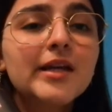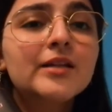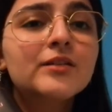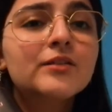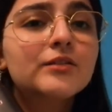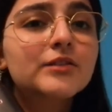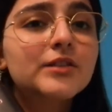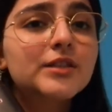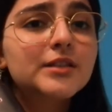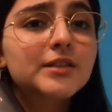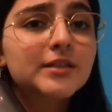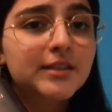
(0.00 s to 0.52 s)

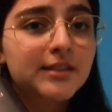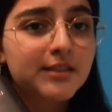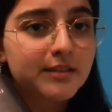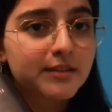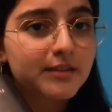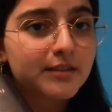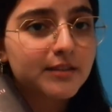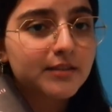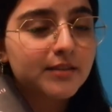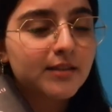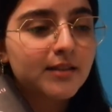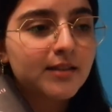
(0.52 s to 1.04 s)
And the reason
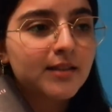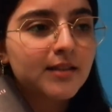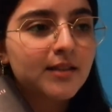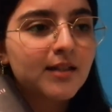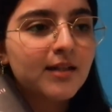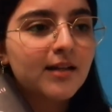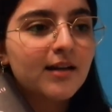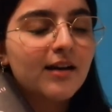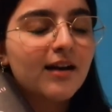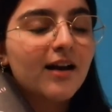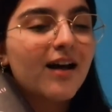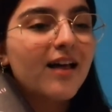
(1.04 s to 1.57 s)
is
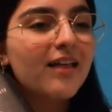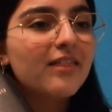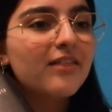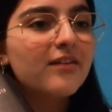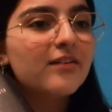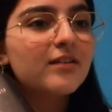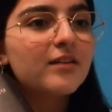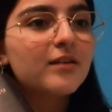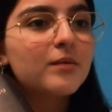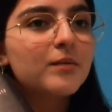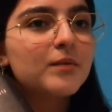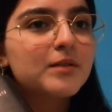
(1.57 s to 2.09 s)
I
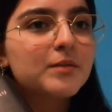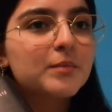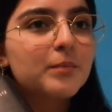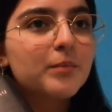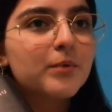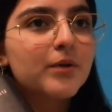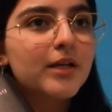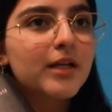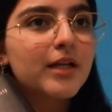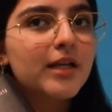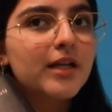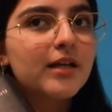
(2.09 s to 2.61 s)
thought it was
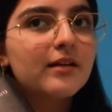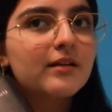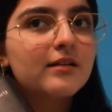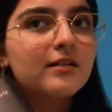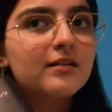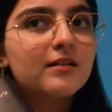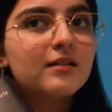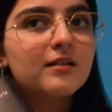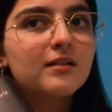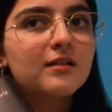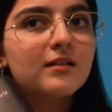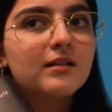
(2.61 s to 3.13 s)
pretty
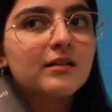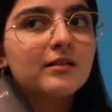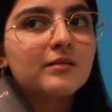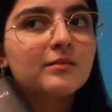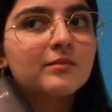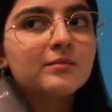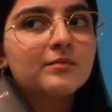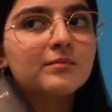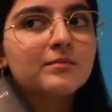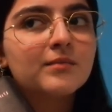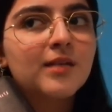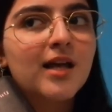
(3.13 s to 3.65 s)

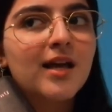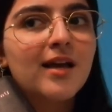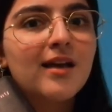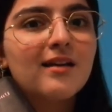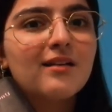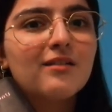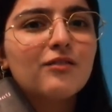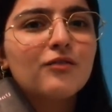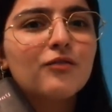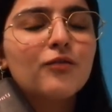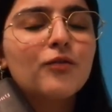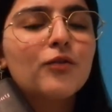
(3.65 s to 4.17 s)

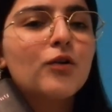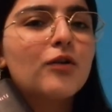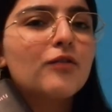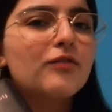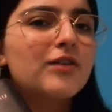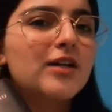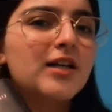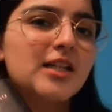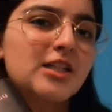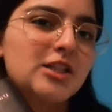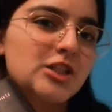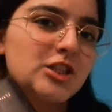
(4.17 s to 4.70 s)
full
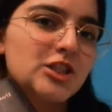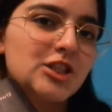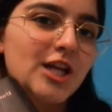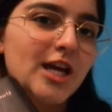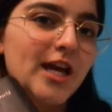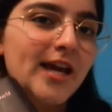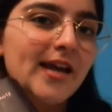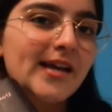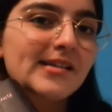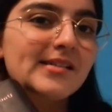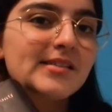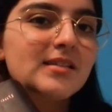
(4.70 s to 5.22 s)
of
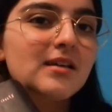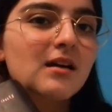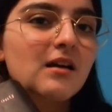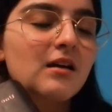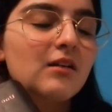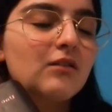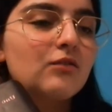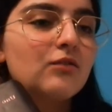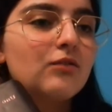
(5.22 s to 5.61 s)
cliches,